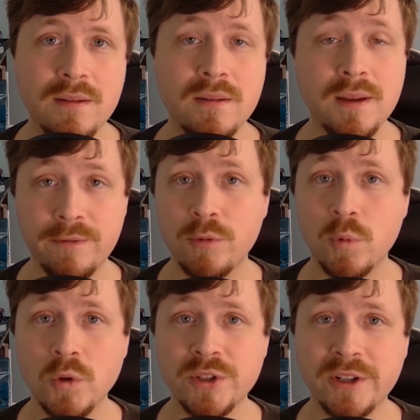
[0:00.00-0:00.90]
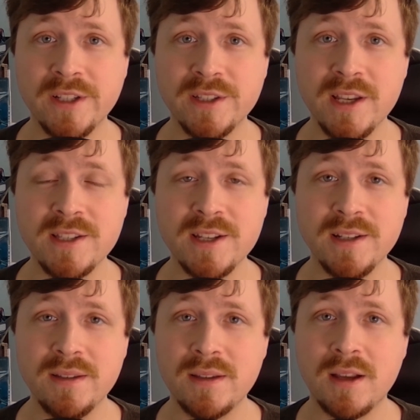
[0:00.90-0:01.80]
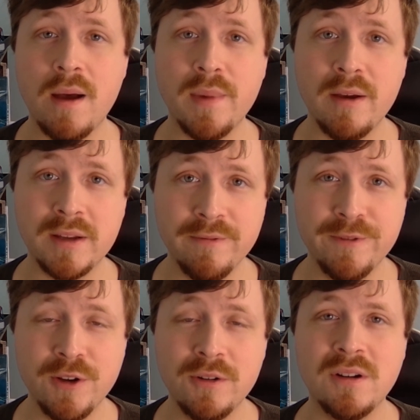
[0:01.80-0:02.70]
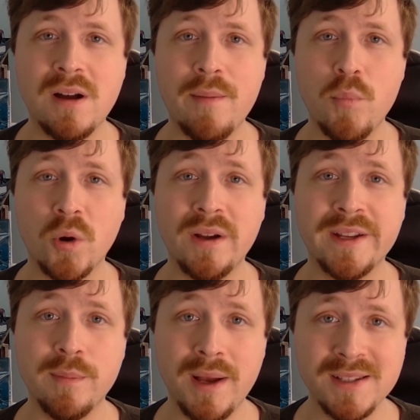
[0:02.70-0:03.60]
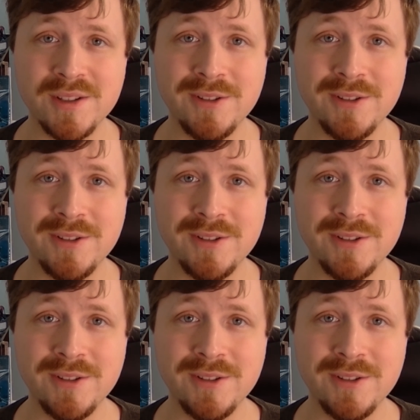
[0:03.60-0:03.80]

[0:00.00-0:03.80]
If the rules are consistent, the combat can feel a lot more like a puzzle.